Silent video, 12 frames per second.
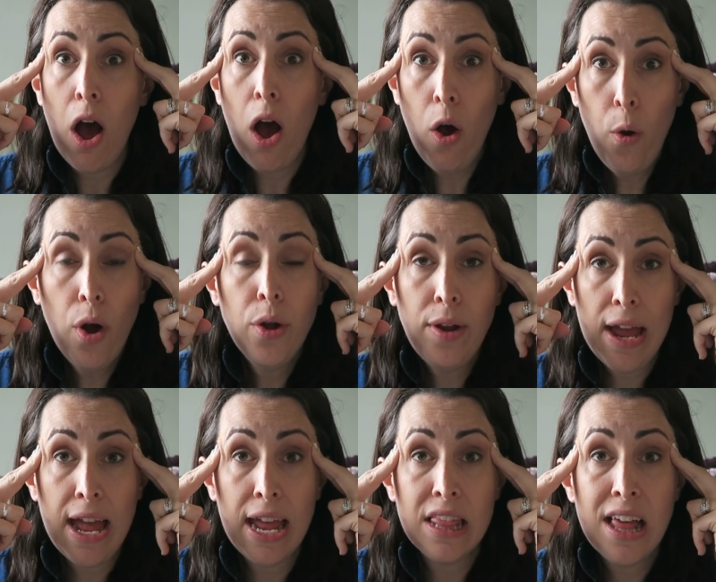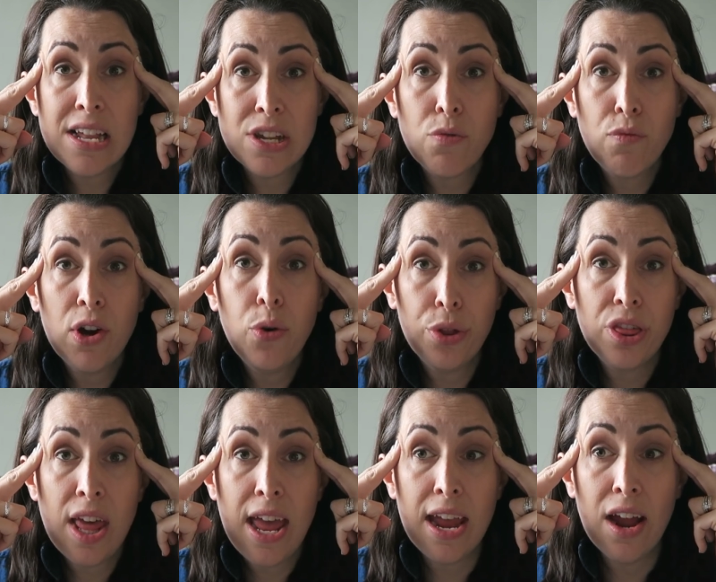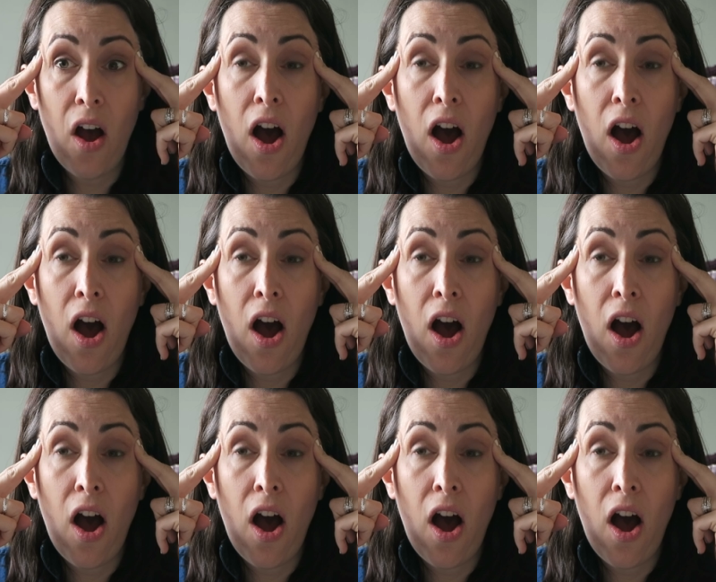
oh, okay, that's a real thing.